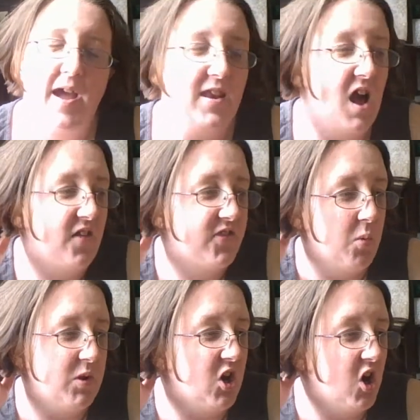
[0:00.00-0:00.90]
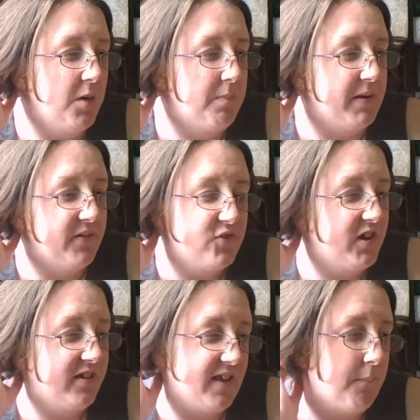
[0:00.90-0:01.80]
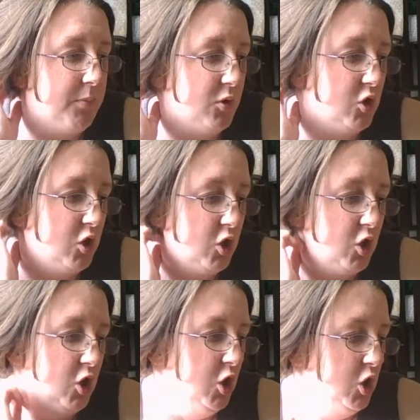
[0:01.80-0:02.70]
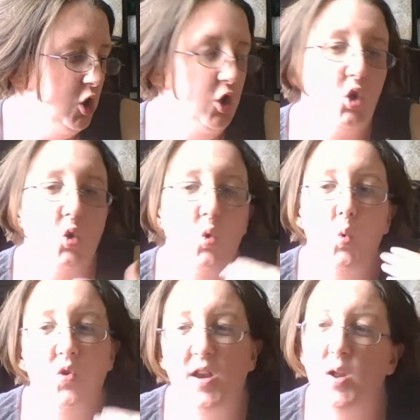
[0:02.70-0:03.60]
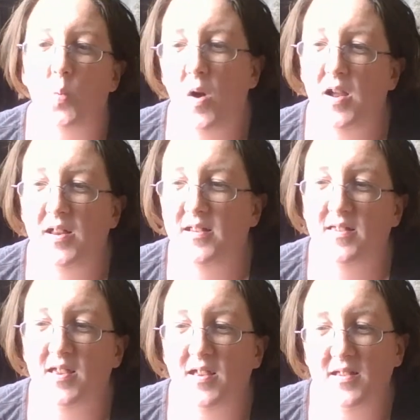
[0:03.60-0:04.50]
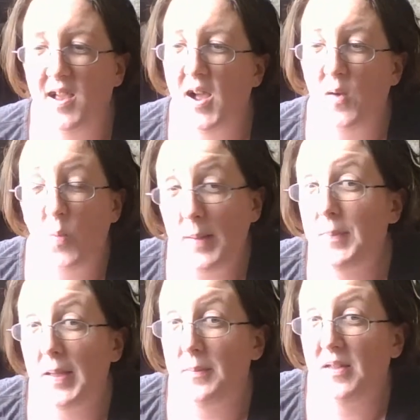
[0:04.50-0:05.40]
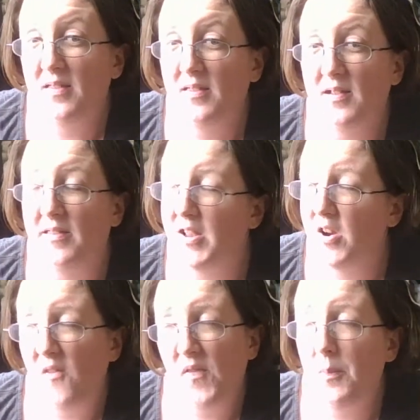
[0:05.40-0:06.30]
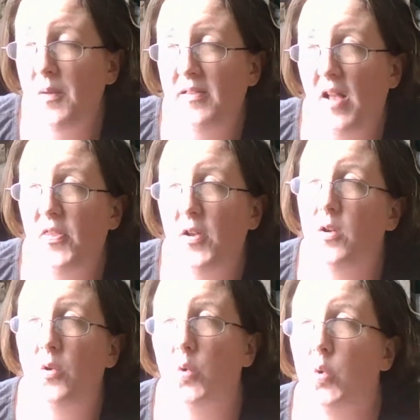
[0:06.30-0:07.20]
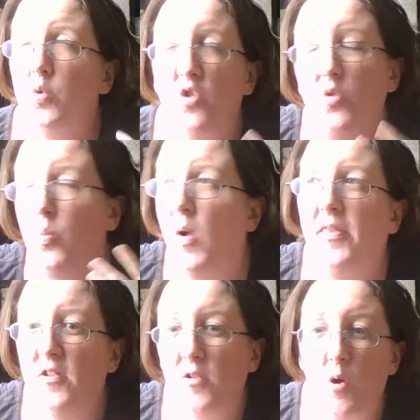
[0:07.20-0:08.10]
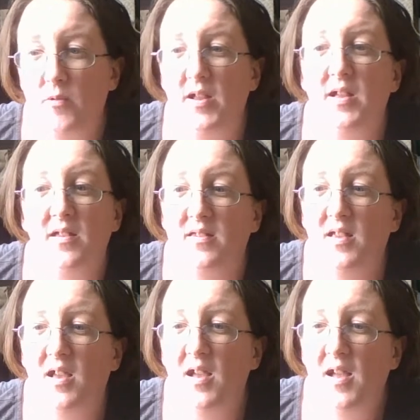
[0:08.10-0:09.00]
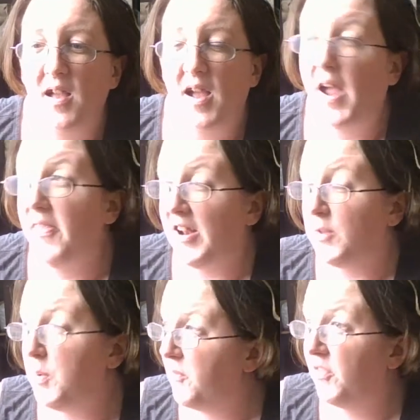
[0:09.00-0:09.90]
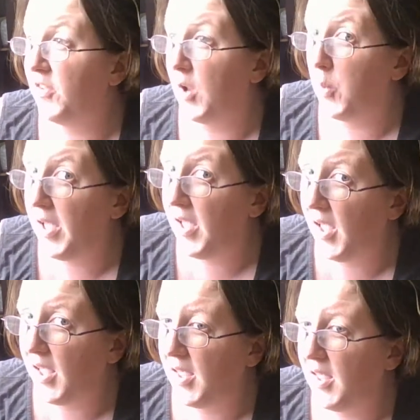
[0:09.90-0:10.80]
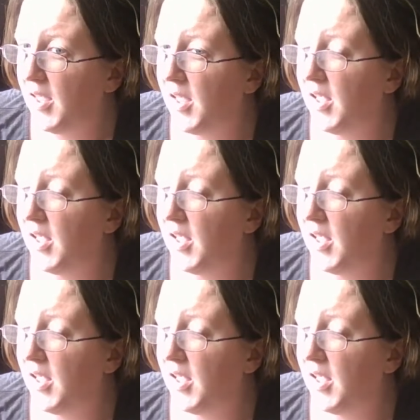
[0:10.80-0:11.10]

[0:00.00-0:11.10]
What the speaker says: not that we are, but if, for example, you didn't want to have white babies, because there are families out there who just want their own race. And that is perfectly okay